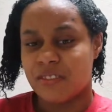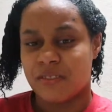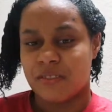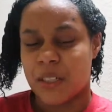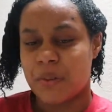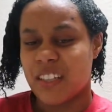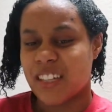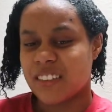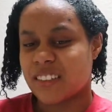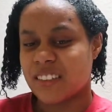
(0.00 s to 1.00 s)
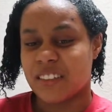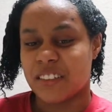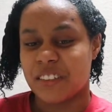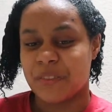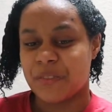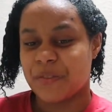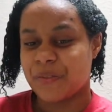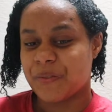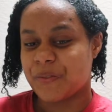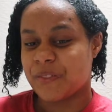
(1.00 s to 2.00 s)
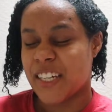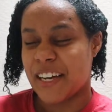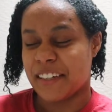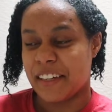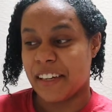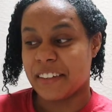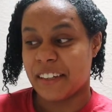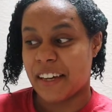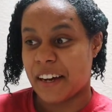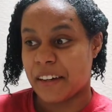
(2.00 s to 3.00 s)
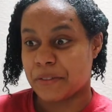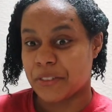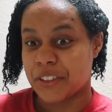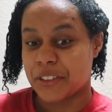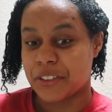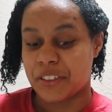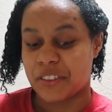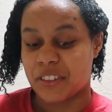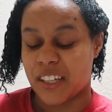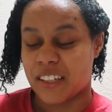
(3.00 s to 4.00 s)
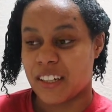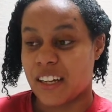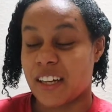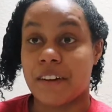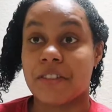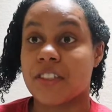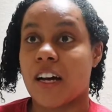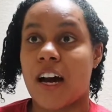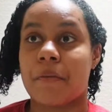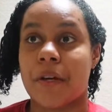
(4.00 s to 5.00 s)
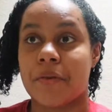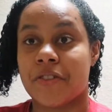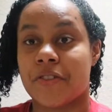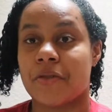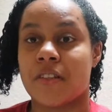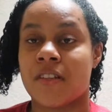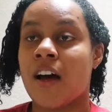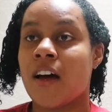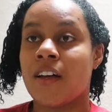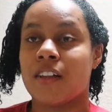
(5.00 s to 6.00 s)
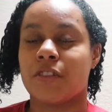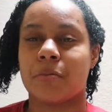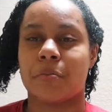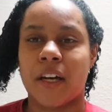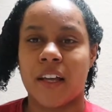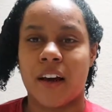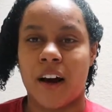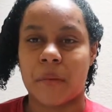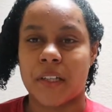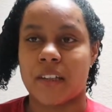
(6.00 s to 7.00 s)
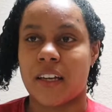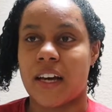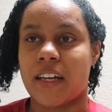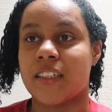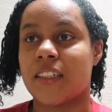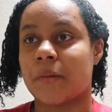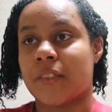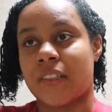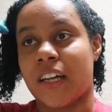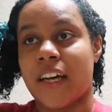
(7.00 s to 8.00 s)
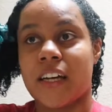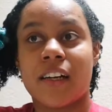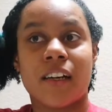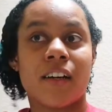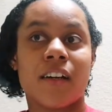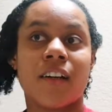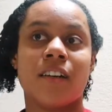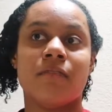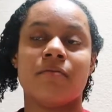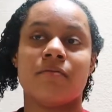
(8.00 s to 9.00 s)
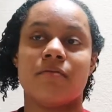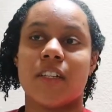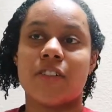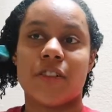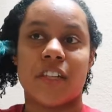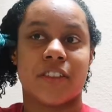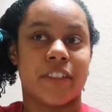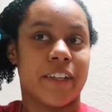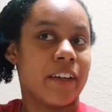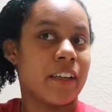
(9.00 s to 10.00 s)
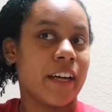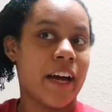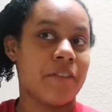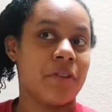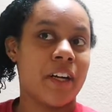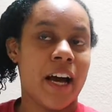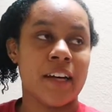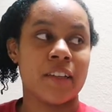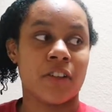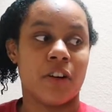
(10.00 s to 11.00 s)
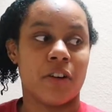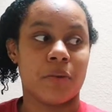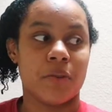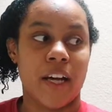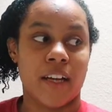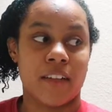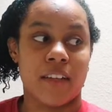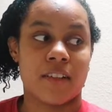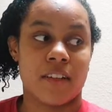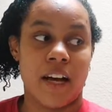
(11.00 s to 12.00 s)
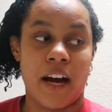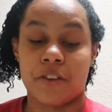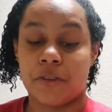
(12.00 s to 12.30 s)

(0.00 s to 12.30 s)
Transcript: maybe that's the technique they have because they every time they would just do this little bunny hop at the end and i'm just like interesting like everyone had their own techniques on how to